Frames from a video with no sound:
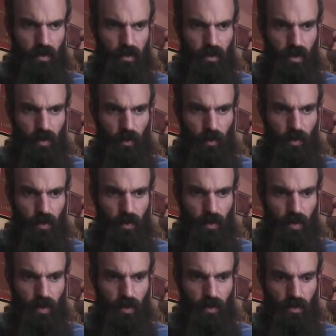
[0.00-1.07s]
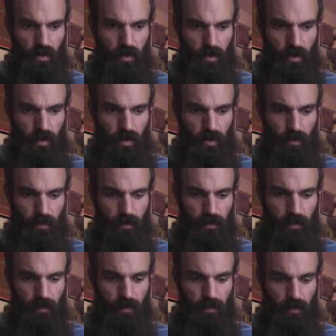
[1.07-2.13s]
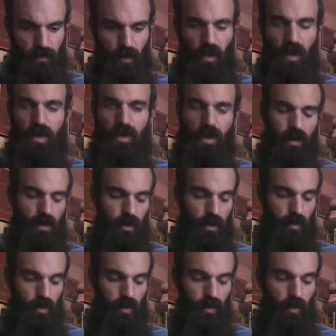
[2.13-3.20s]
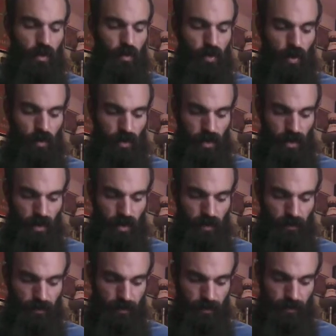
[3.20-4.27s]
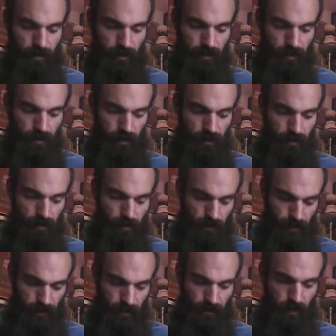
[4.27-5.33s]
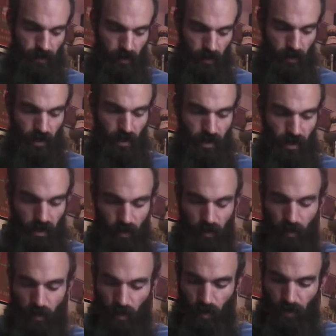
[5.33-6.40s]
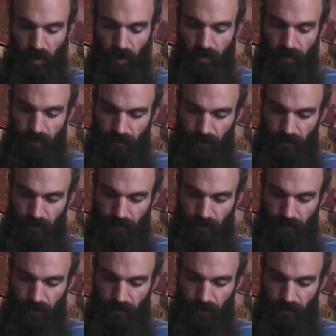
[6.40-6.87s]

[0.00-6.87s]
Is that where we do this? No, that's next time. So then the drums kick in. And then we repeat.